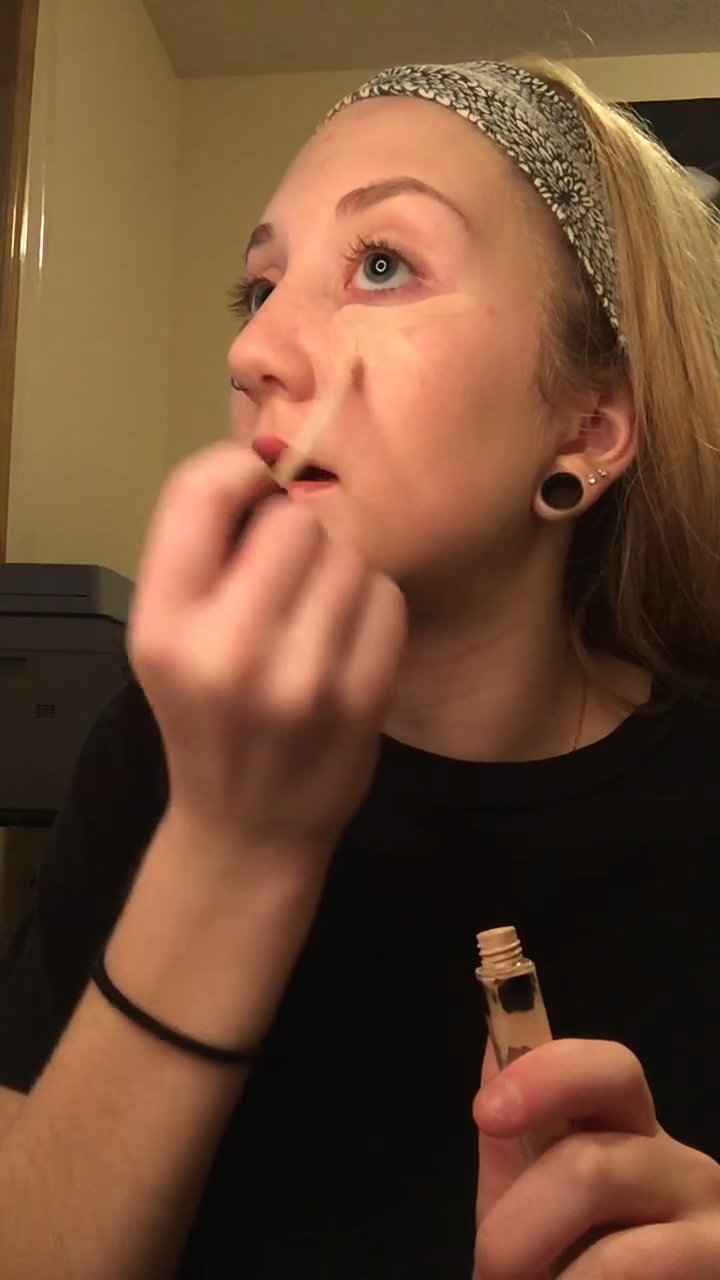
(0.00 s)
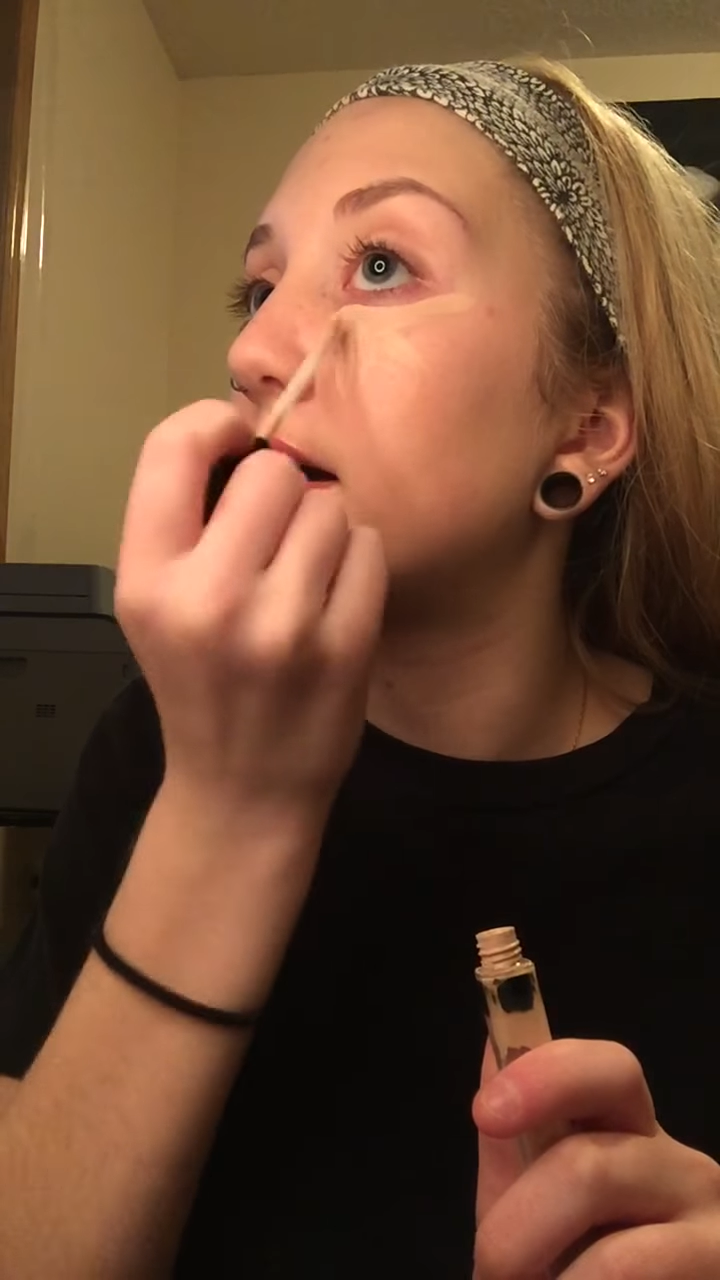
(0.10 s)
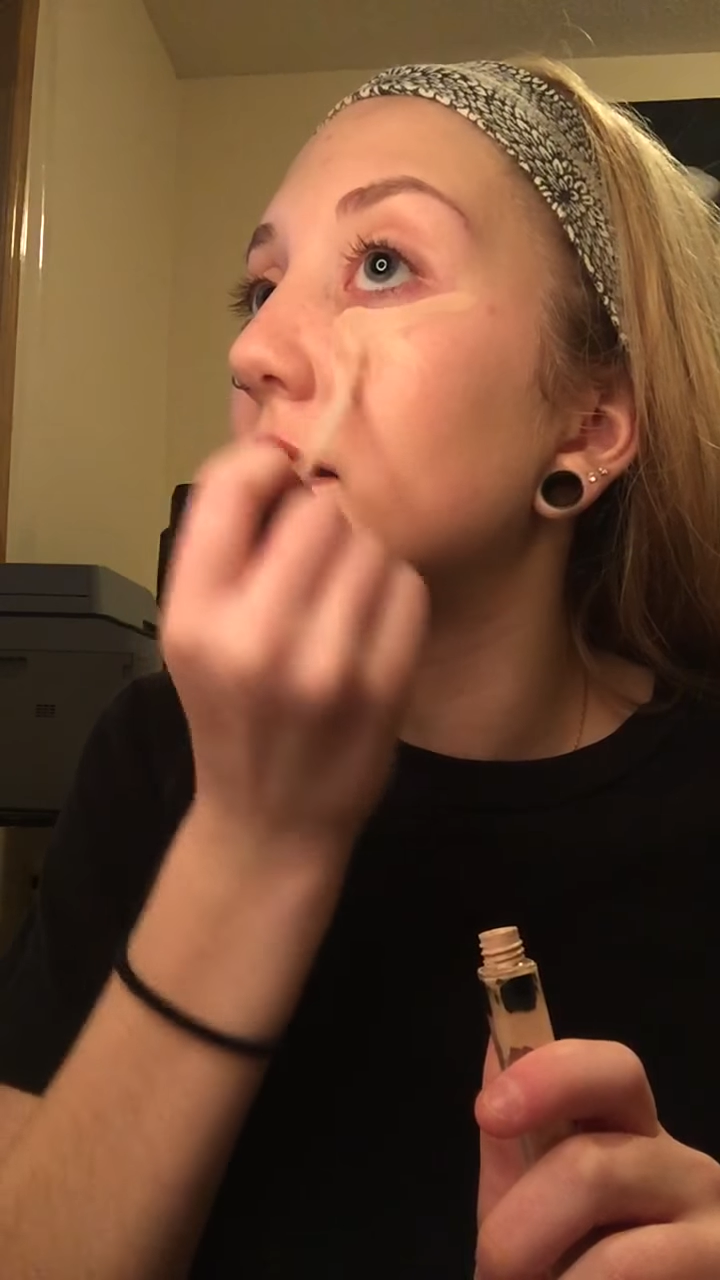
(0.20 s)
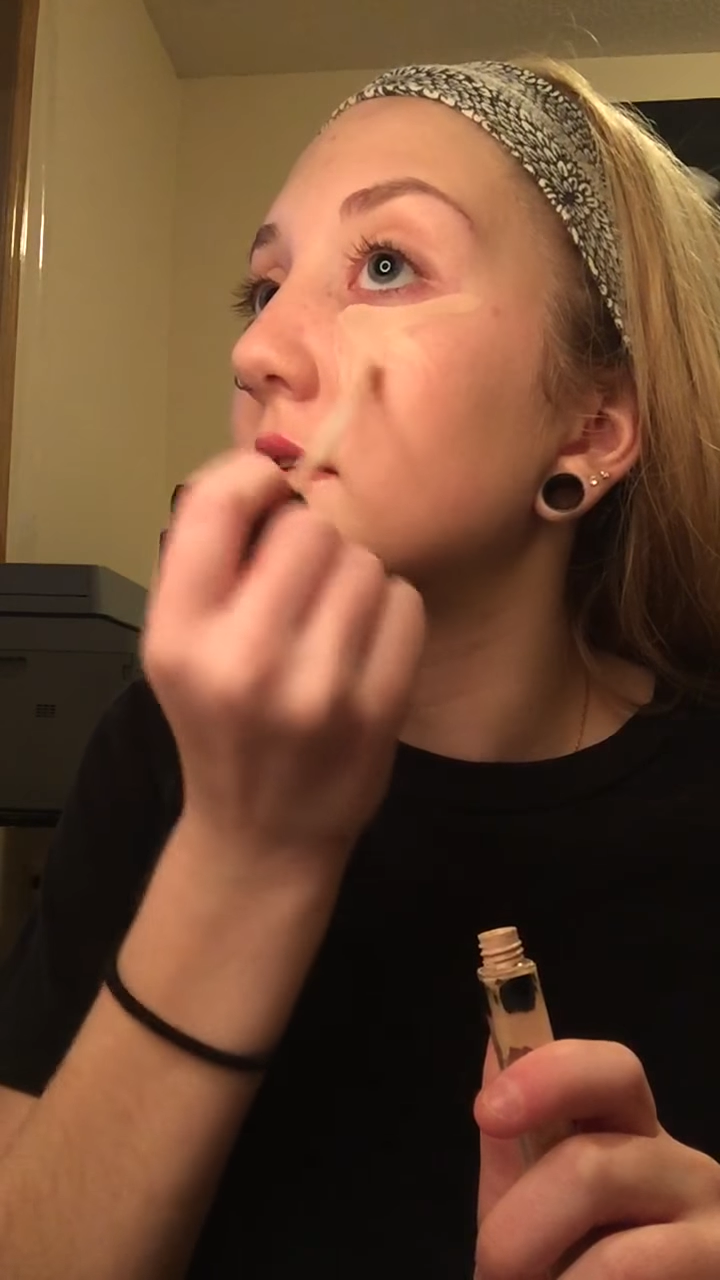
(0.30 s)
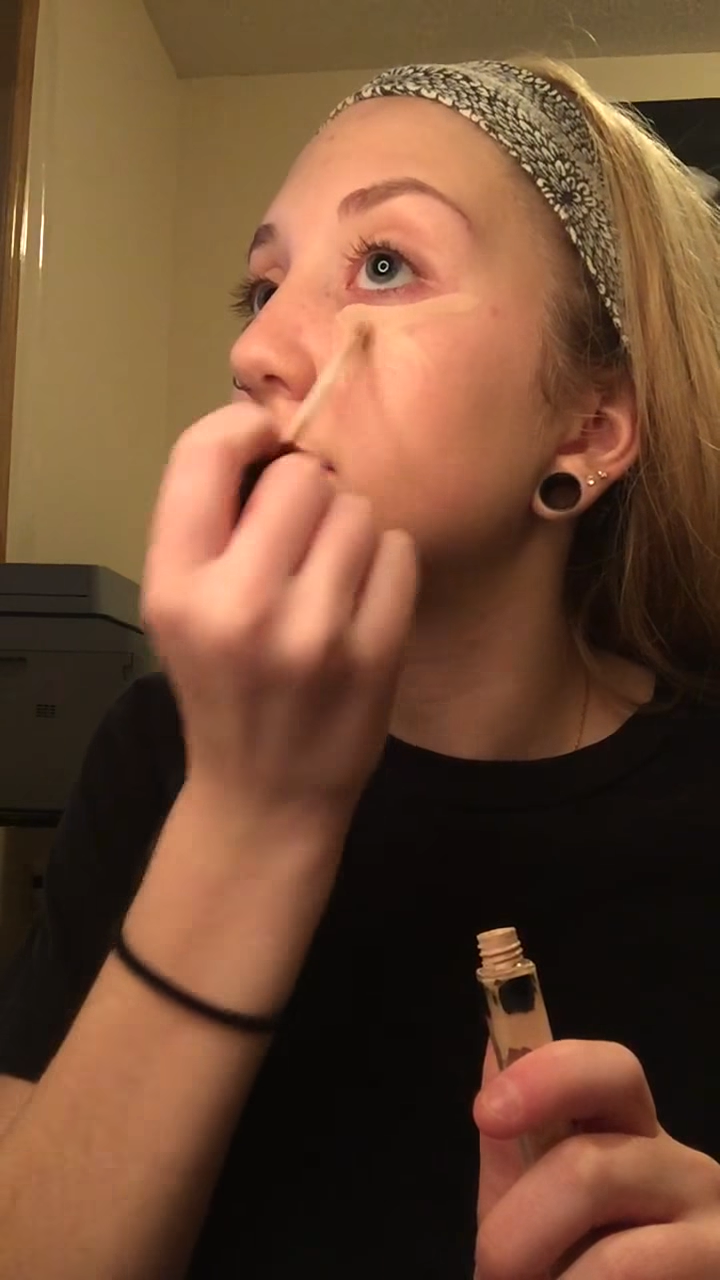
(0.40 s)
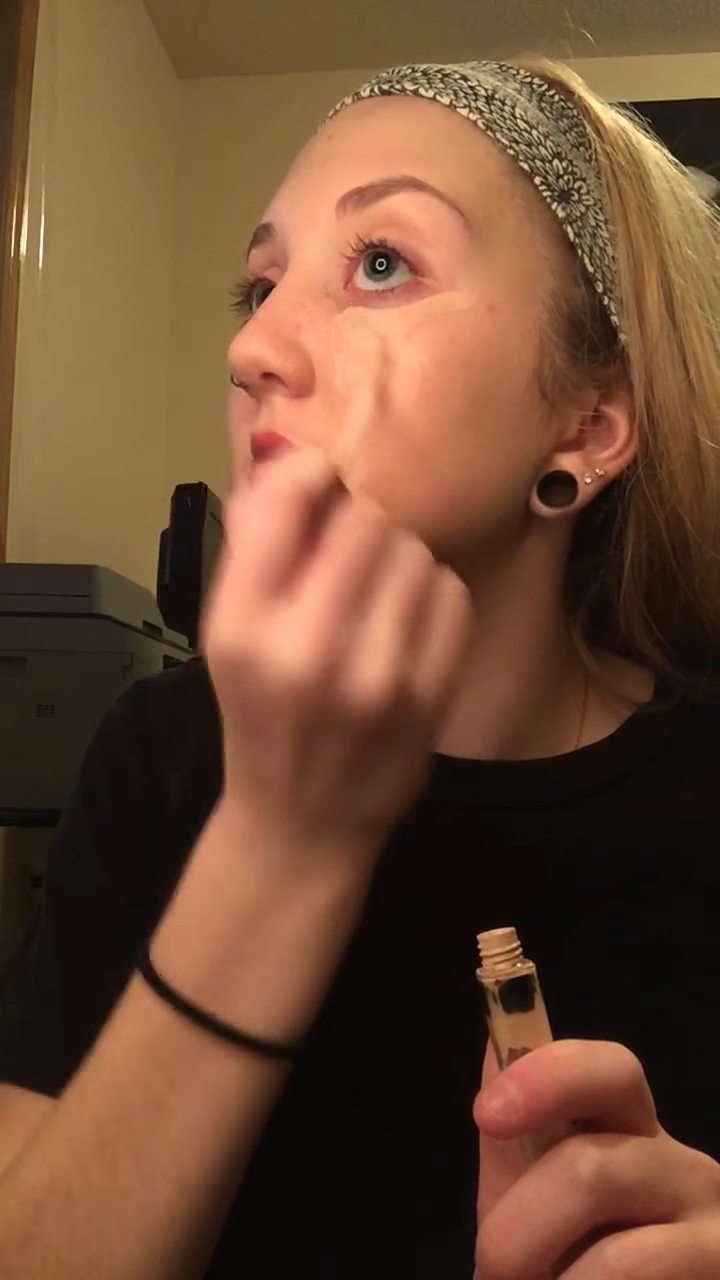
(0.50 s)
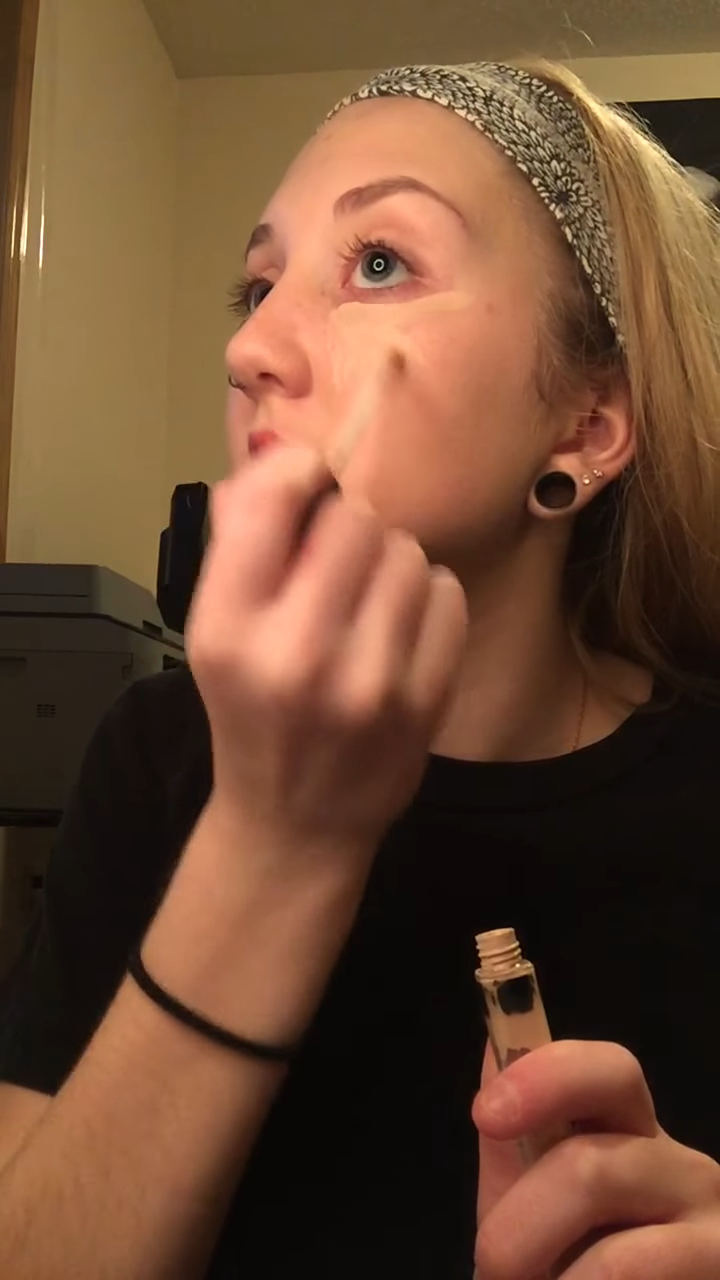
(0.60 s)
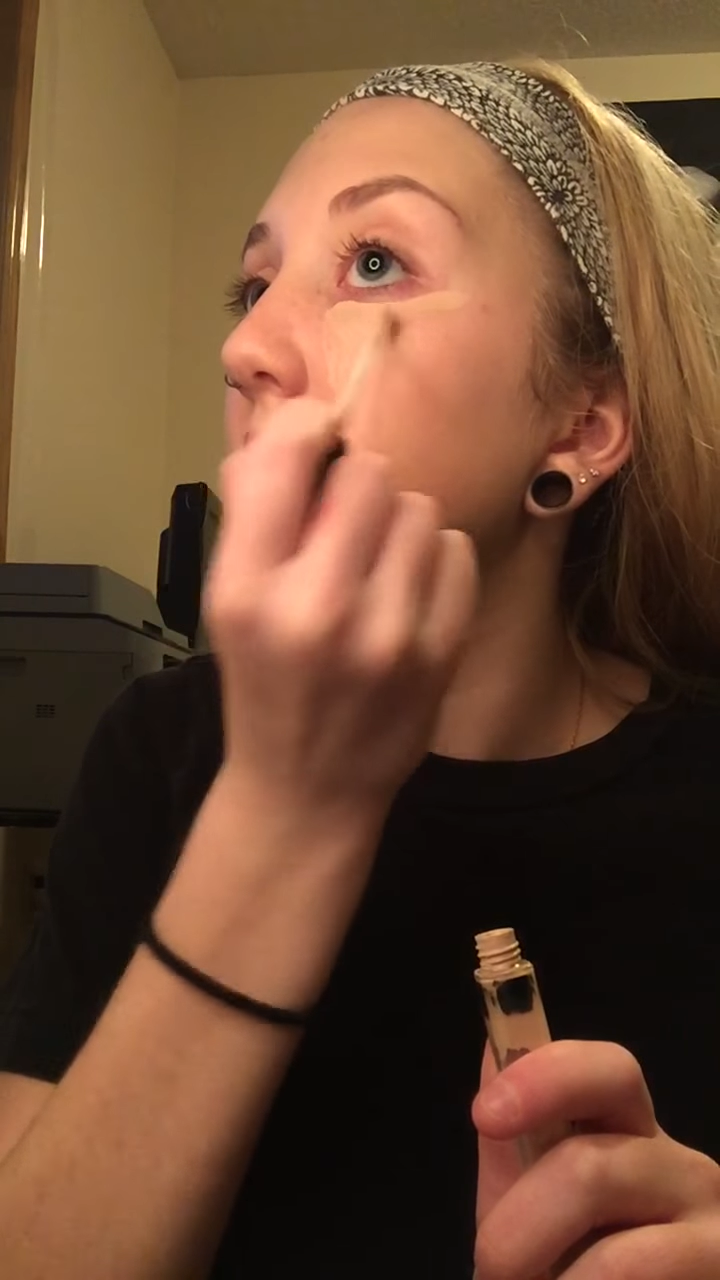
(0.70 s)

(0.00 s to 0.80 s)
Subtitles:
eyes.